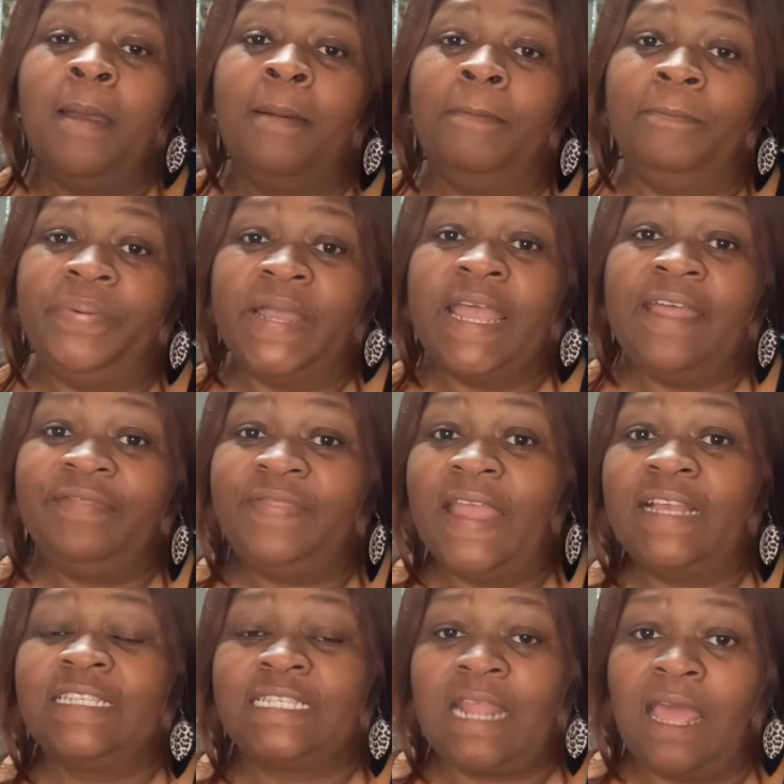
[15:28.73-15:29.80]
But
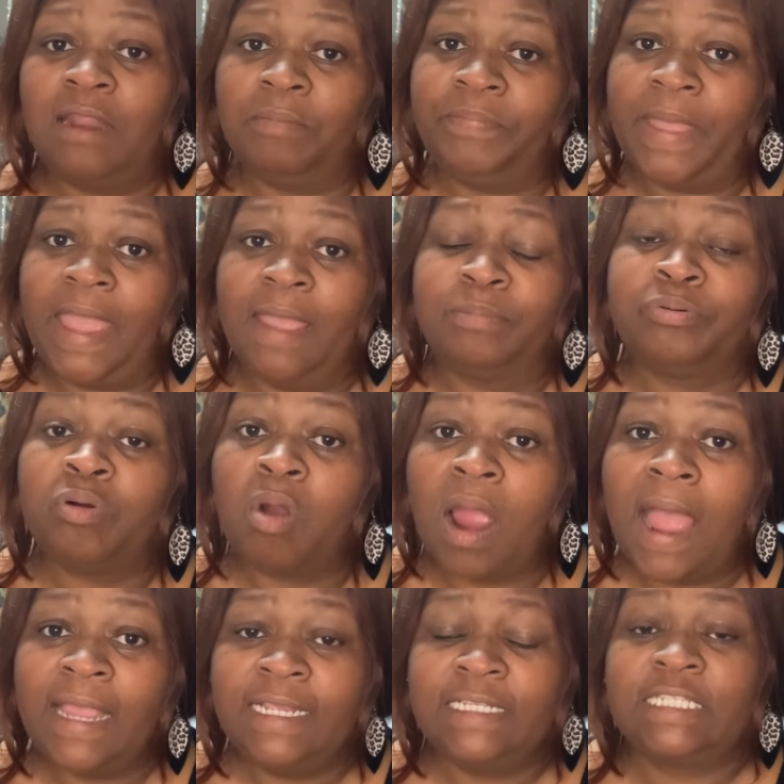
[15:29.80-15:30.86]
that's not a bad
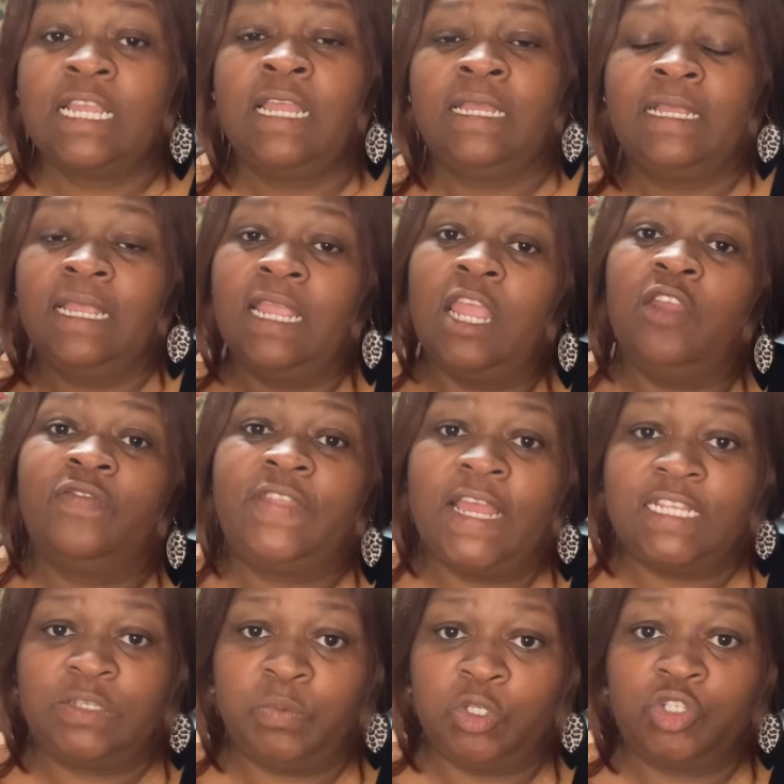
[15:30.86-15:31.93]
price if
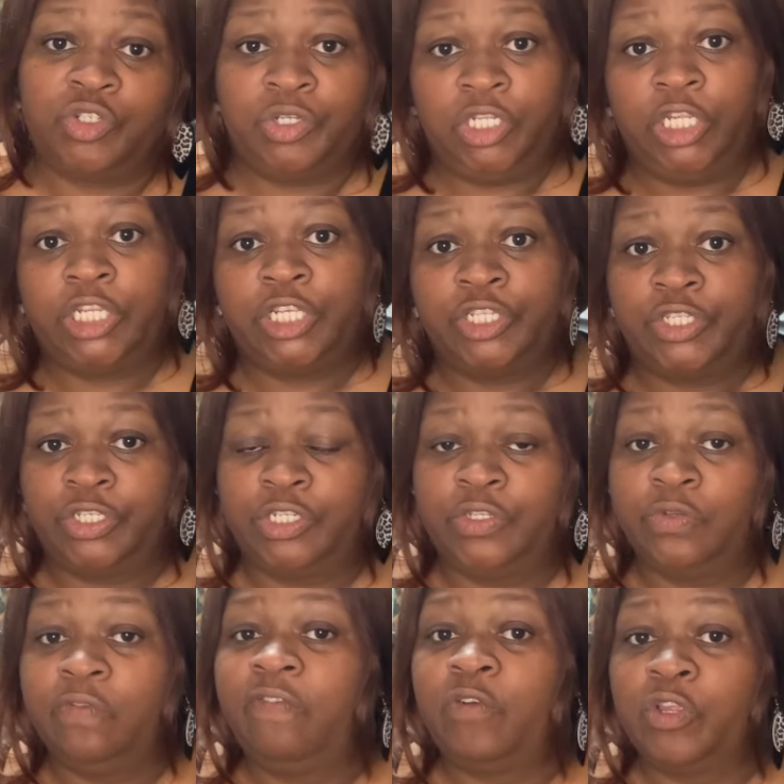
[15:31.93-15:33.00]
that's what you're looking to
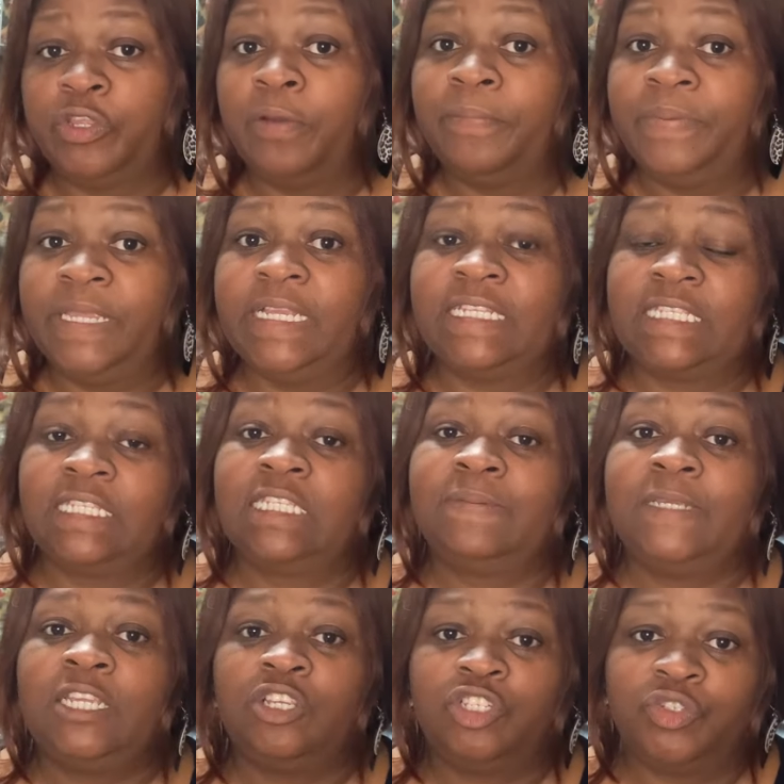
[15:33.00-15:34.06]
do for your business,
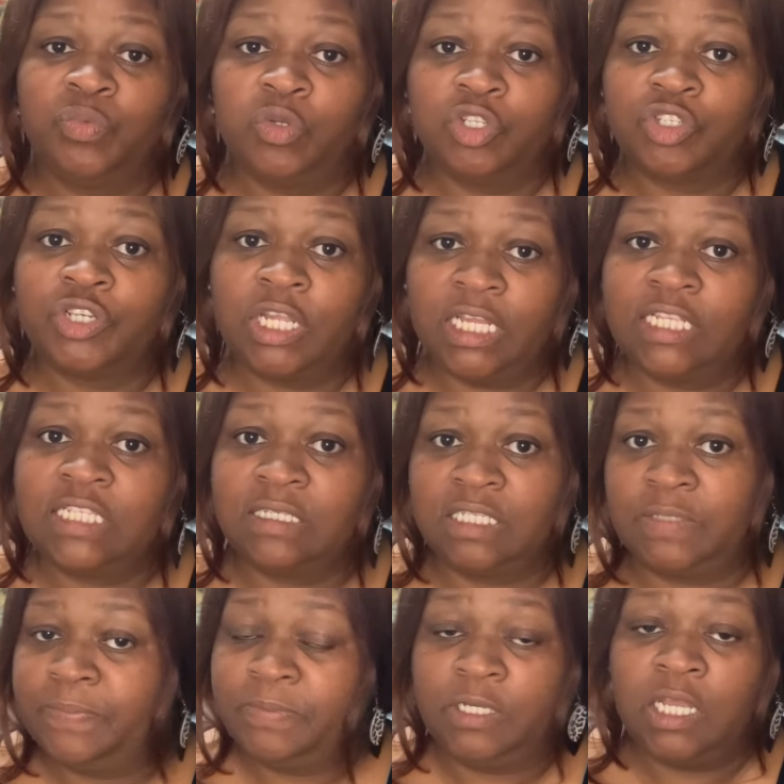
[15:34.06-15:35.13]
because you want your
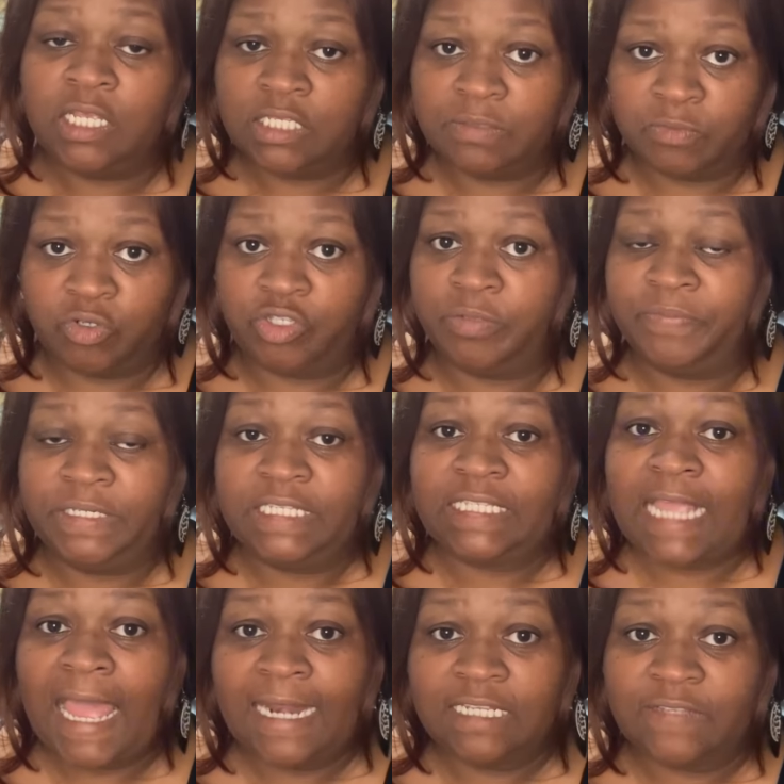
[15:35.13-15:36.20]
customers to be
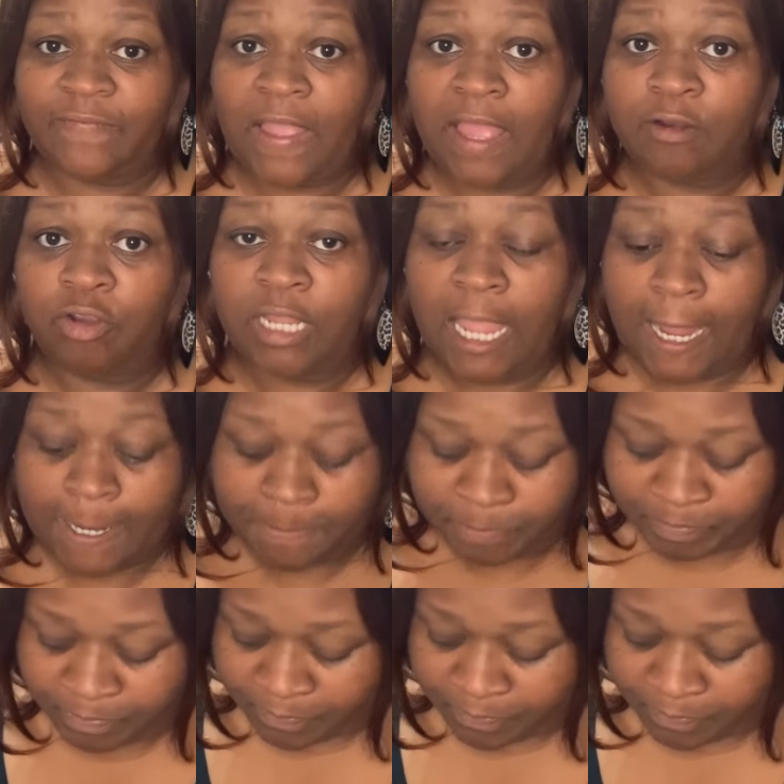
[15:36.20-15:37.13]
satisfied, okay?